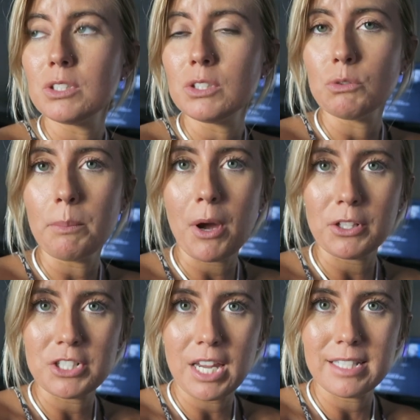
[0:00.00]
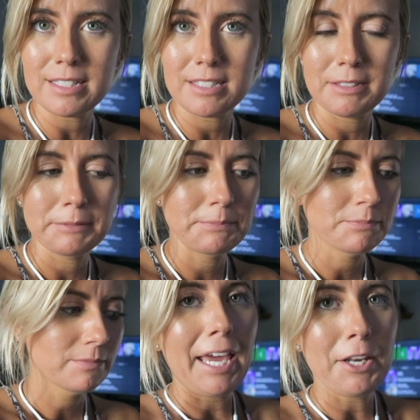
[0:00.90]
to apologize.
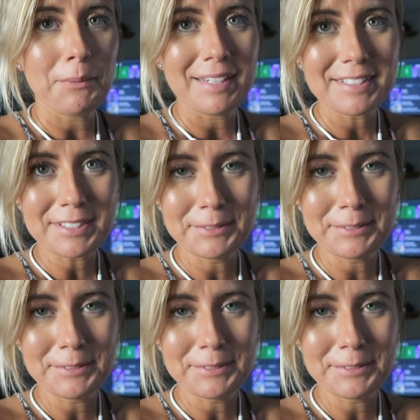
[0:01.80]
Anyways,